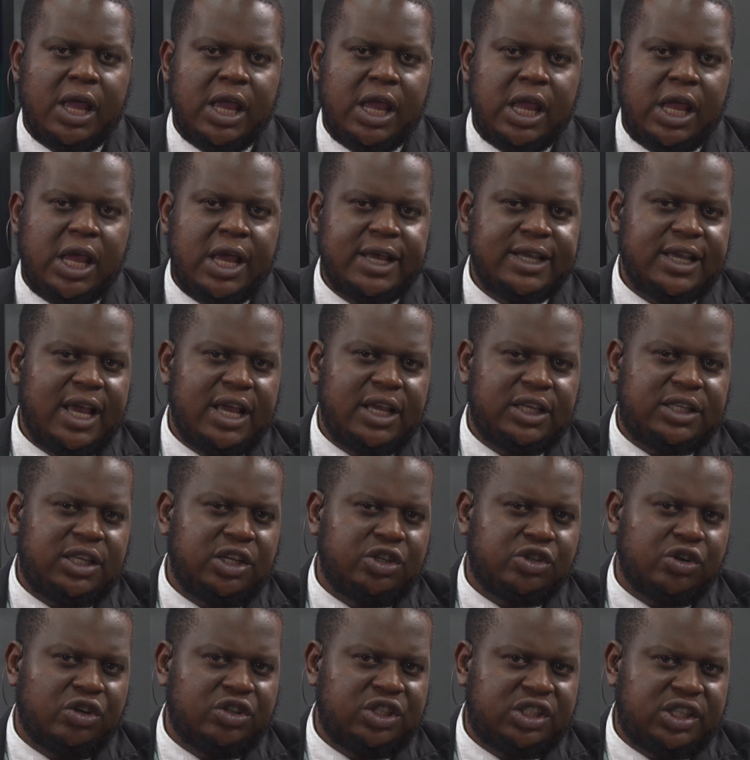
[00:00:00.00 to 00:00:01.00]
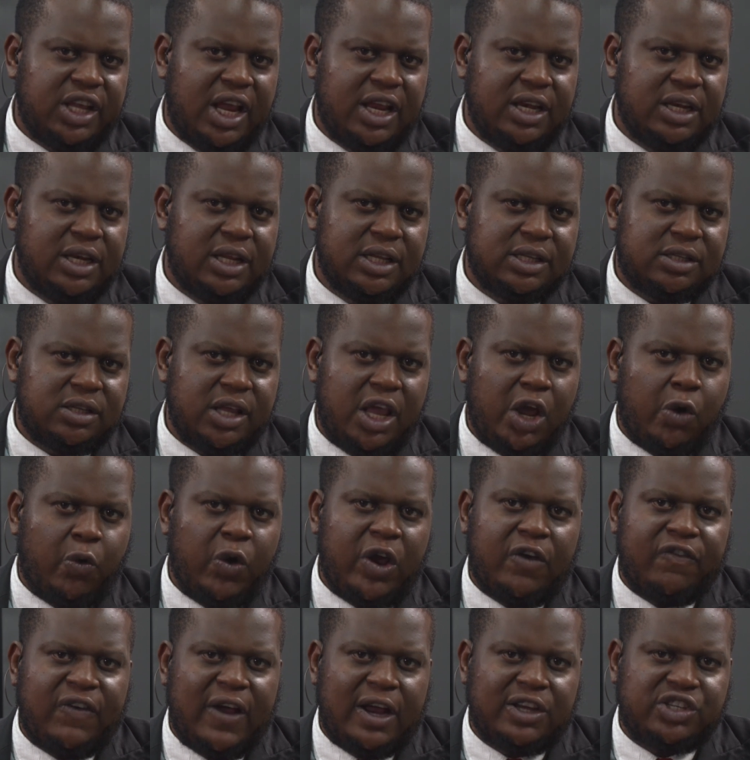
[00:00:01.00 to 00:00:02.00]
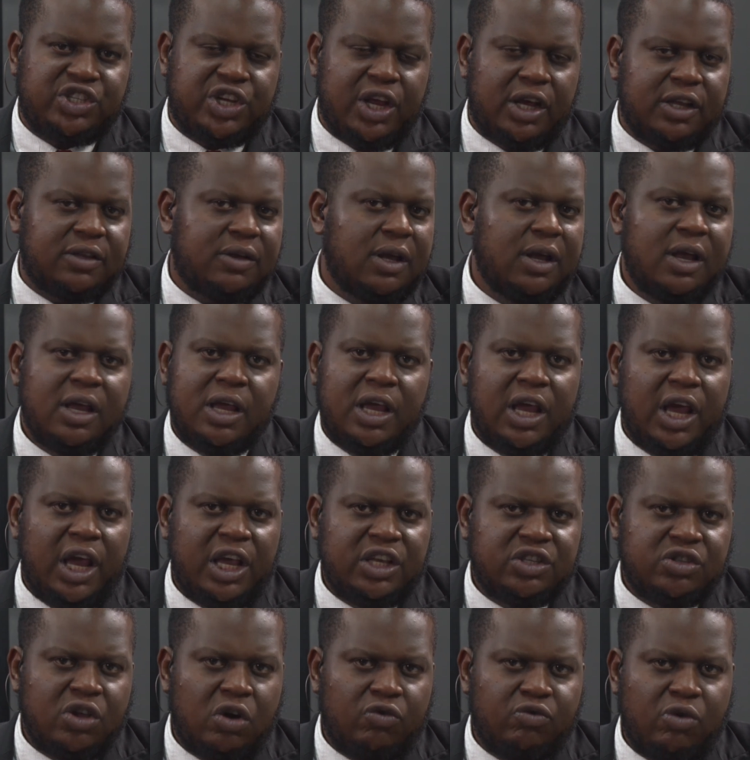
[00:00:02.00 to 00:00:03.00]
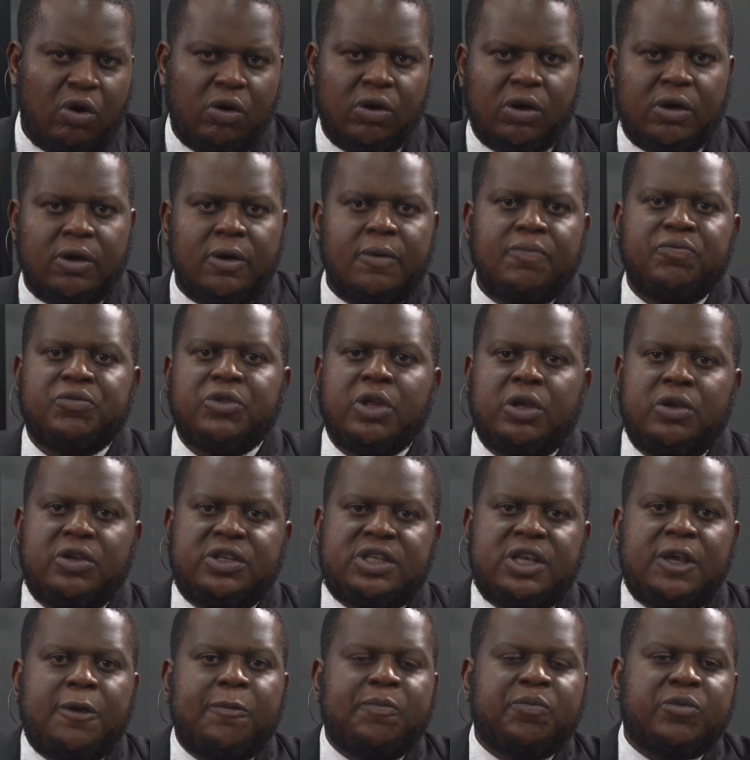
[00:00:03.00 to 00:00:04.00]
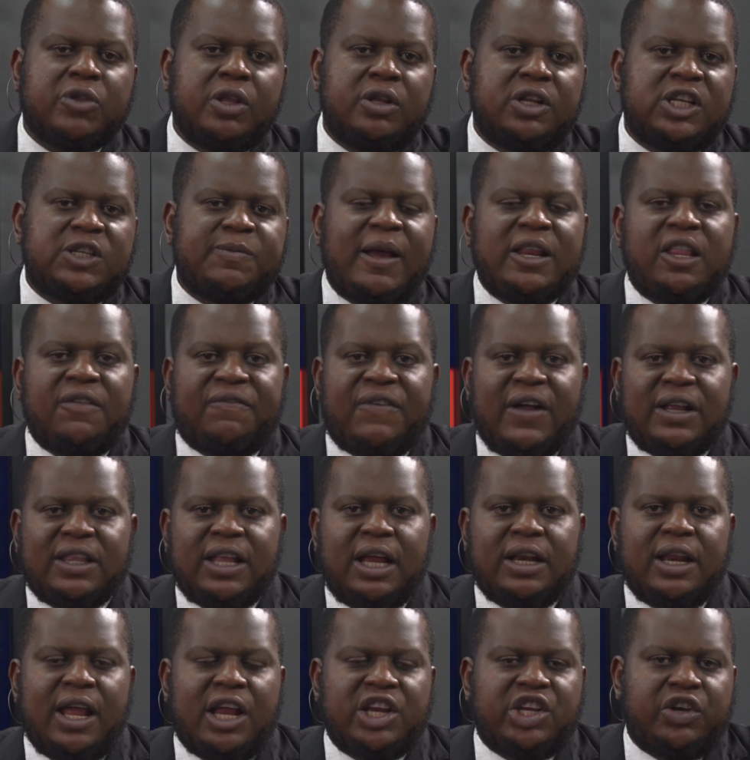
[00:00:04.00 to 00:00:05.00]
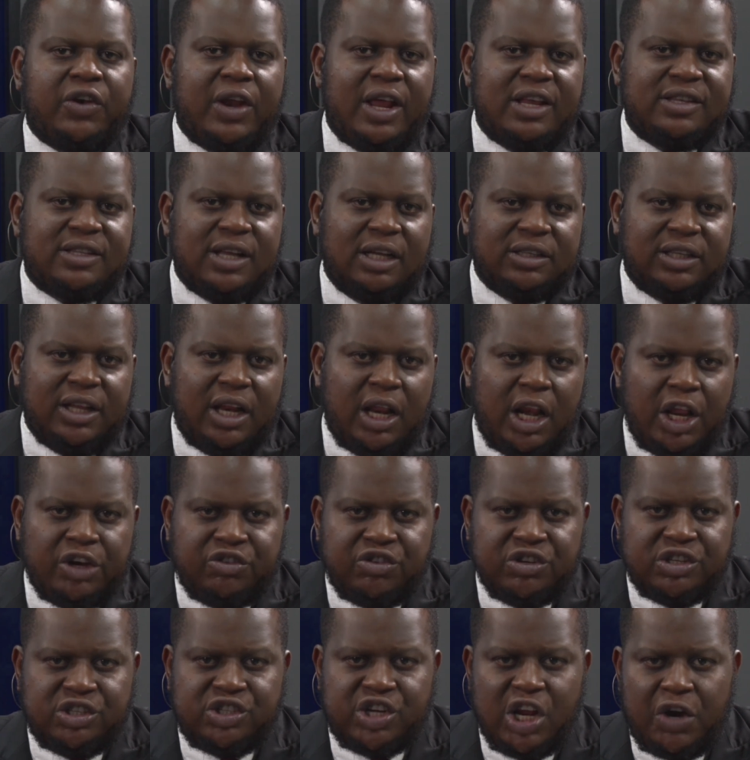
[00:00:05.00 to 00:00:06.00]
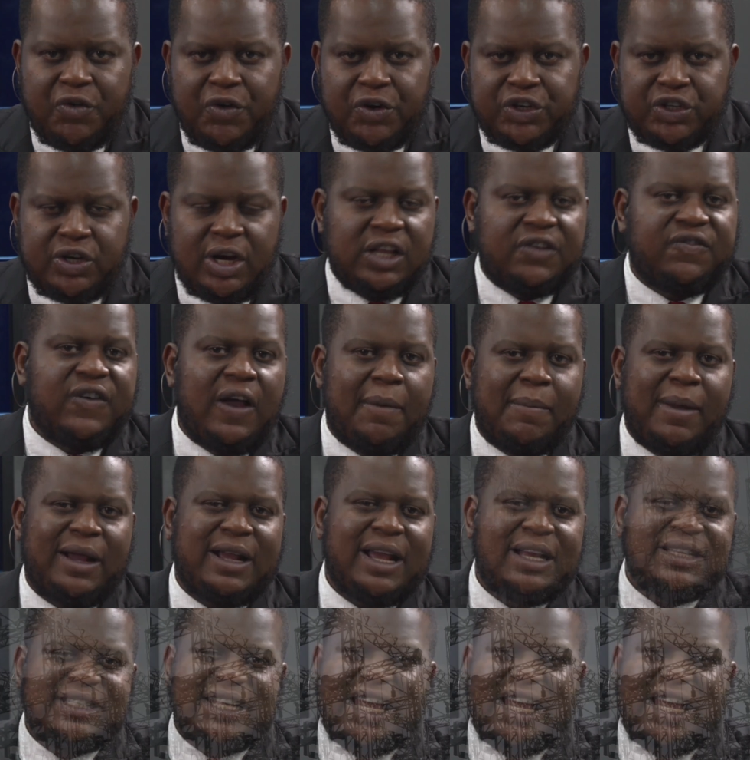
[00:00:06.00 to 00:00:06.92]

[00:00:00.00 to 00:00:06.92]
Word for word: is he just saying this? A quick fact check. He's not wrong. You see, despite the fact that Nigeria started electricity generation as far back